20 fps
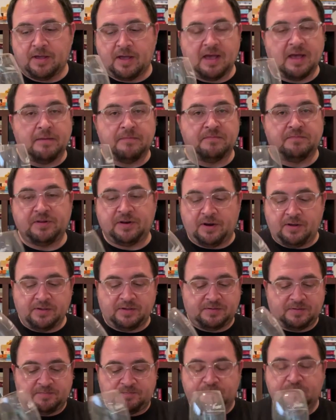And, you know,
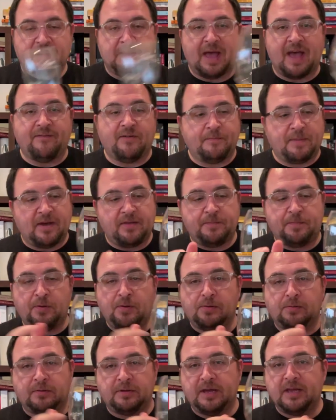have it by the
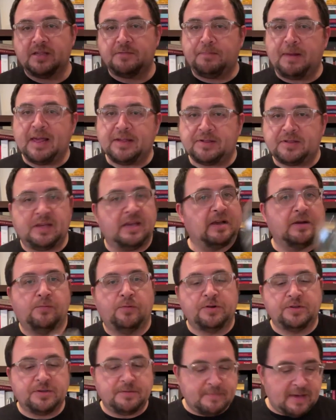pool. It's plastic.
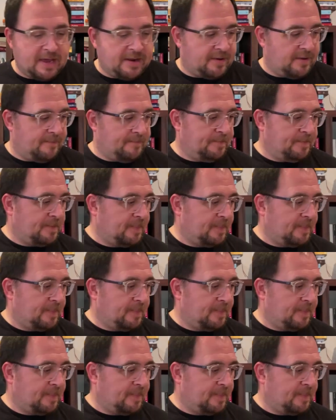What does it matter?